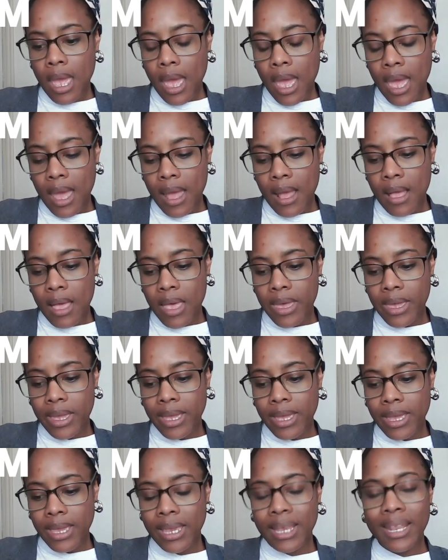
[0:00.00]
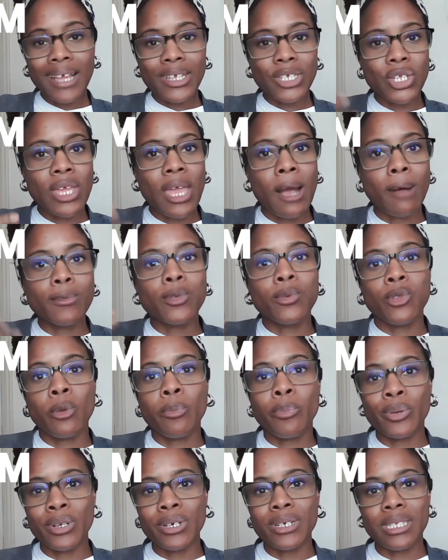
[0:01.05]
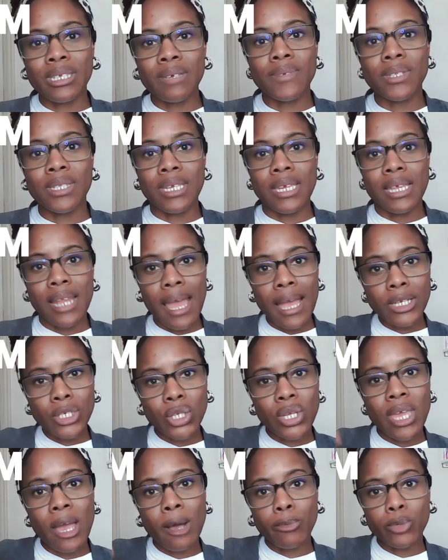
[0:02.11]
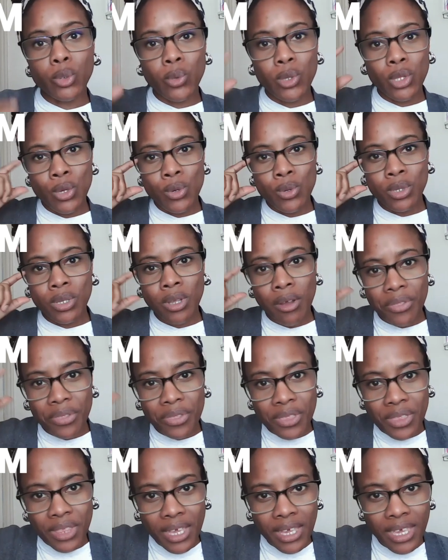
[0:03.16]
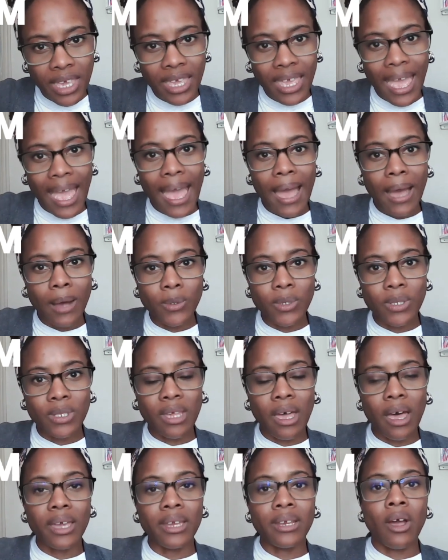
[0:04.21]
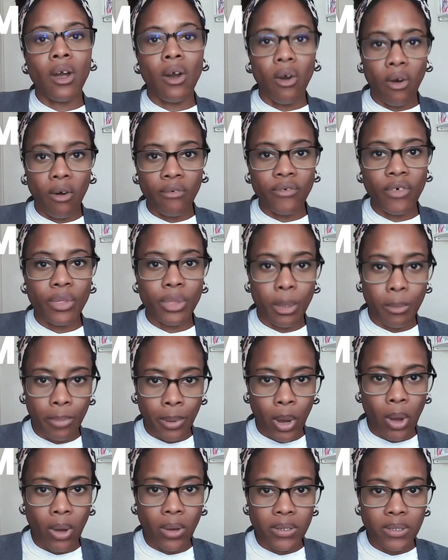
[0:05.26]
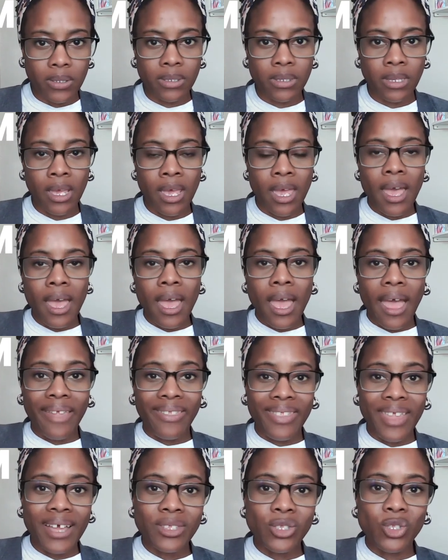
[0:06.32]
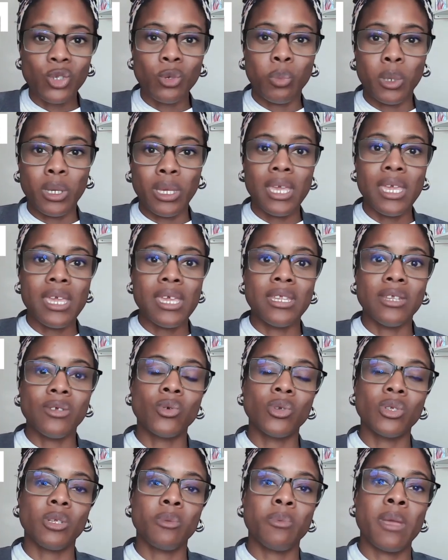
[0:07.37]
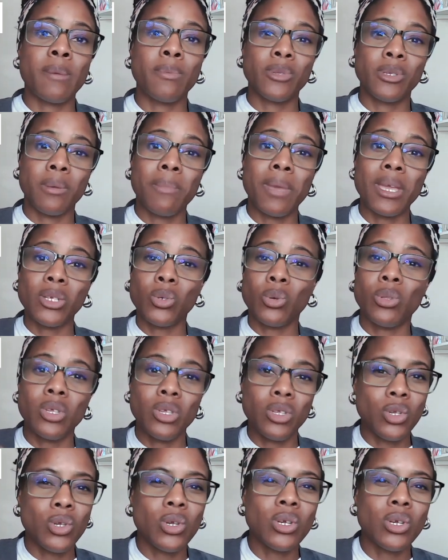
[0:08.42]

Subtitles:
it actually helps with your productivity and it actually helps with you start thinking outside of the box. And that's super key in order to be able to make sure that you